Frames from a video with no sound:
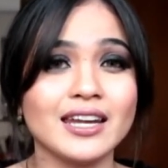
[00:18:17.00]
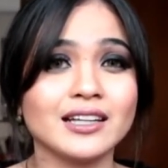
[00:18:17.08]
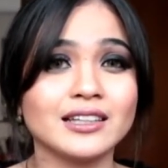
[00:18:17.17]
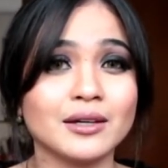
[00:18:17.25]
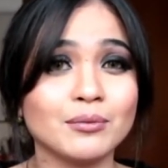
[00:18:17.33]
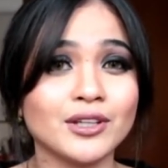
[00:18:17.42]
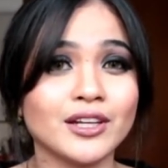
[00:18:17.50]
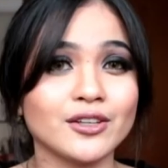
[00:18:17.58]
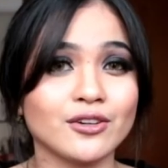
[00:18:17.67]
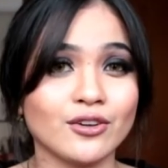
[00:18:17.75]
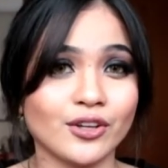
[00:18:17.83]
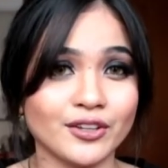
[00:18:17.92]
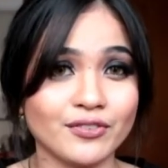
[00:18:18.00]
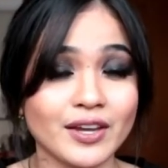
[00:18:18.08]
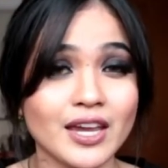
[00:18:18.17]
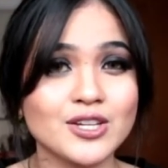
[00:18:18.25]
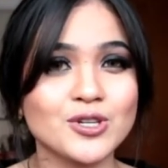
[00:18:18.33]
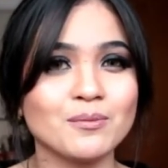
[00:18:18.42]
And i-click mo na rin yung
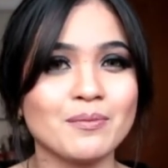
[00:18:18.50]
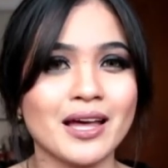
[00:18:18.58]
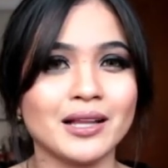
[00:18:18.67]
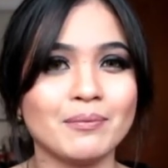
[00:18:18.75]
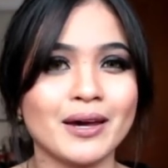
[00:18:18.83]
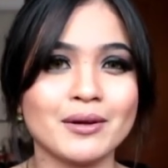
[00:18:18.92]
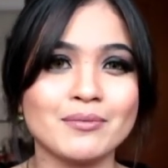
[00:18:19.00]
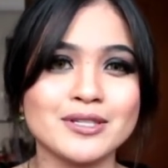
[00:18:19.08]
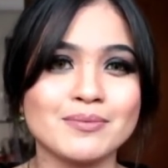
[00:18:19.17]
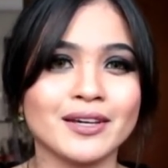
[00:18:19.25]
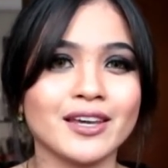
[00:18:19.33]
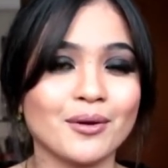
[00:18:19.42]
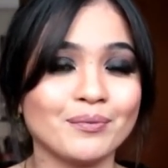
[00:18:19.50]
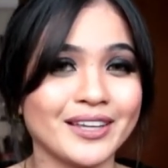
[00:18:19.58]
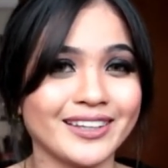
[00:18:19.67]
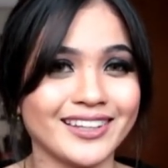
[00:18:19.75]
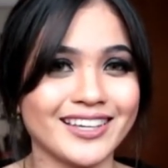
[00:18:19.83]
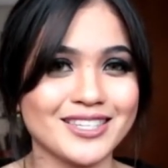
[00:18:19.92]
notification bell para mas maging
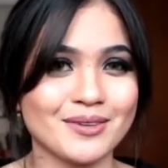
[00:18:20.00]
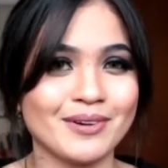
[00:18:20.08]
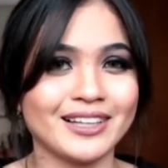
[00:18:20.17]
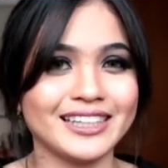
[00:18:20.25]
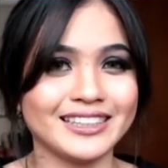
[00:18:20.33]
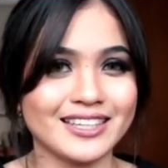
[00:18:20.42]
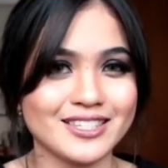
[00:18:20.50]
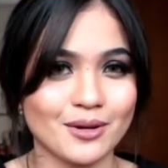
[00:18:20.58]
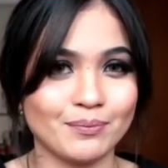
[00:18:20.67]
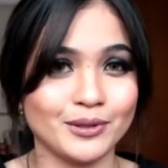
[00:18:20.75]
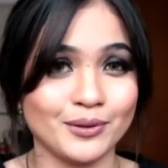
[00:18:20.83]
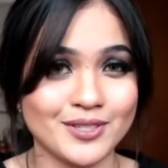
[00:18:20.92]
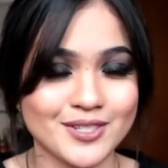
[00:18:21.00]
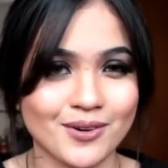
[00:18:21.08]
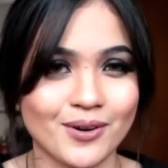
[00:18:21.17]
updated ka sa mga latest uploads